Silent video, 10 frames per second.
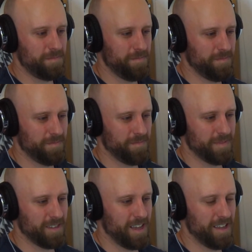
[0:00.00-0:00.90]
I
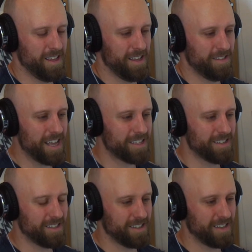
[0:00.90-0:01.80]
miss
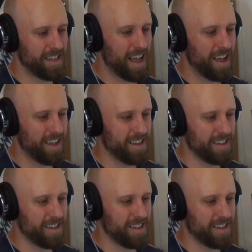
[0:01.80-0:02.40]
that. This is